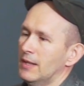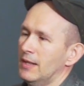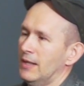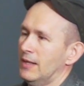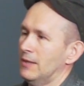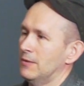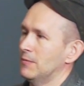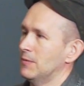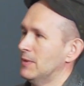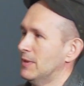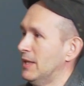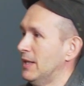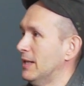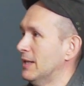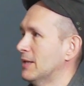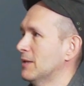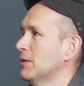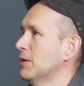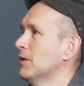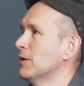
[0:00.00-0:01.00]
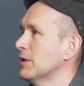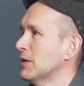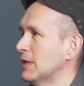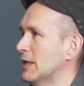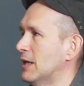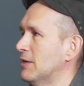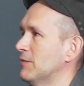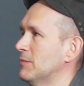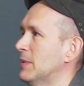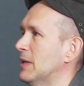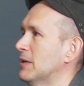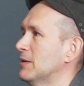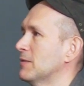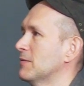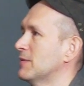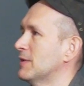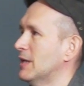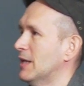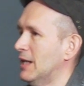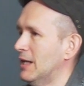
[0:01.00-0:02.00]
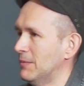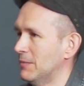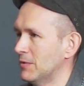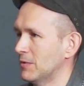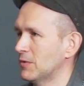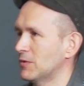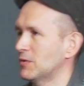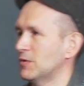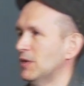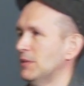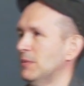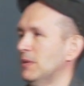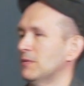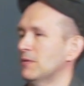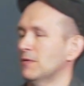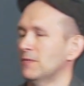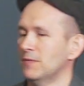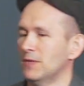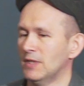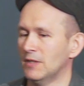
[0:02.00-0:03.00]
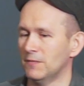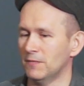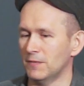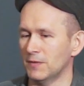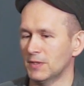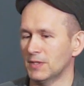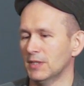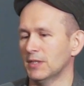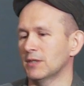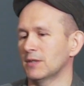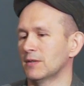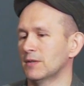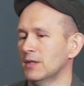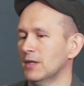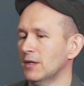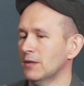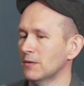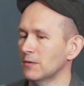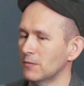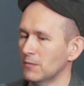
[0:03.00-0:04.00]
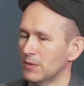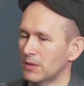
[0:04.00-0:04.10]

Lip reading: and we take a long enough amount of time to stream everything for a single node,